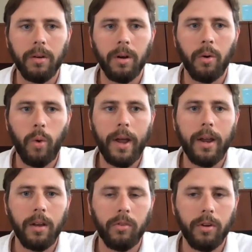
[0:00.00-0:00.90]
a way
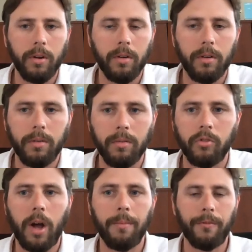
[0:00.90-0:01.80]
easier
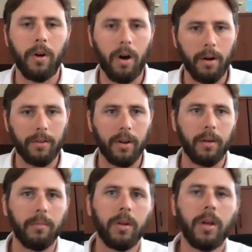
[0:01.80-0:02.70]
job for our
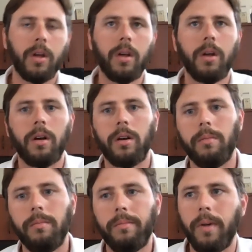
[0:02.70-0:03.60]
team.
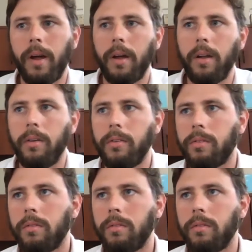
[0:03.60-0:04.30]
And